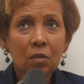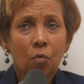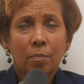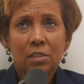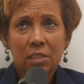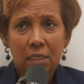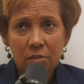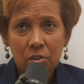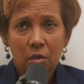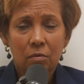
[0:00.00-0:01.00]
A woman says,
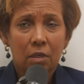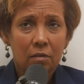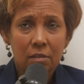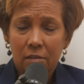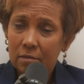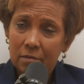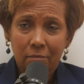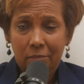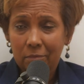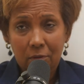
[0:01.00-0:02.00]
so, this is,
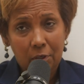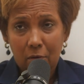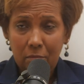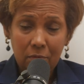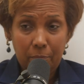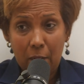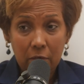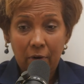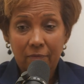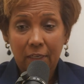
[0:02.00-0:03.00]
the
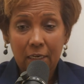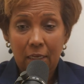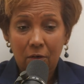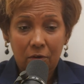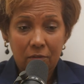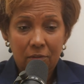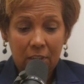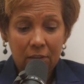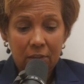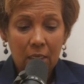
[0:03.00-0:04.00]
polygraph lady, I don't know,
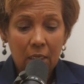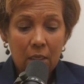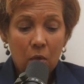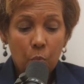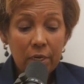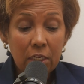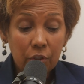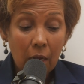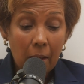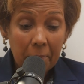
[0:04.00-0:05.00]
says, we need you
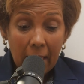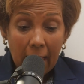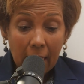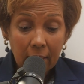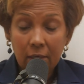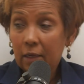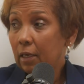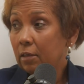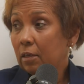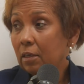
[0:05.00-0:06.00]
to come back
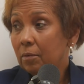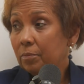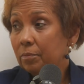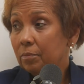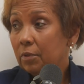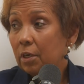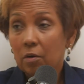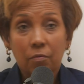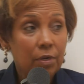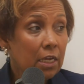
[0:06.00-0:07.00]
and,
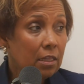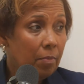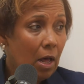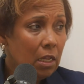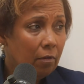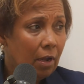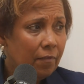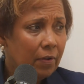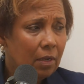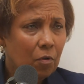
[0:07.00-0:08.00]
retake the polygraph.
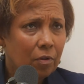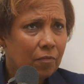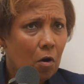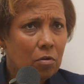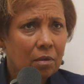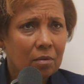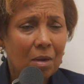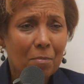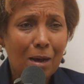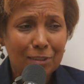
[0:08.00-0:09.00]
And I'm on the phone, and
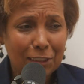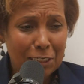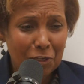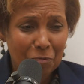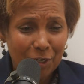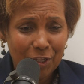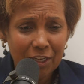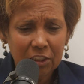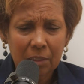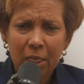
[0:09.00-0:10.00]
my mom's standing there in the
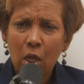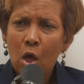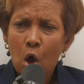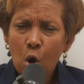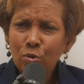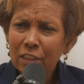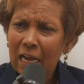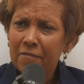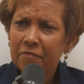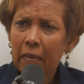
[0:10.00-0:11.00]
kitchen. I'm like, oh, did
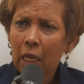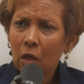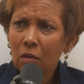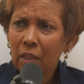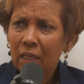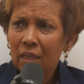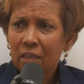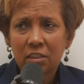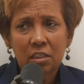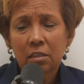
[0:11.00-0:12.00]
I fail?
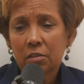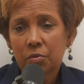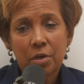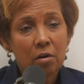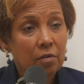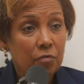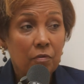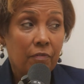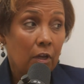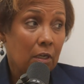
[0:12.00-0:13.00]
And she said, sweetheart, if you
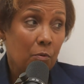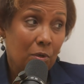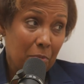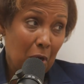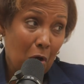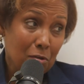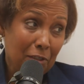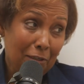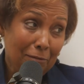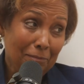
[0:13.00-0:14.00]
failed, I wouldn't be
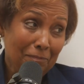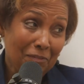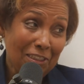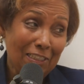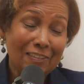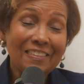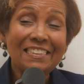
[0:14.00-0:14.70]
calling you. So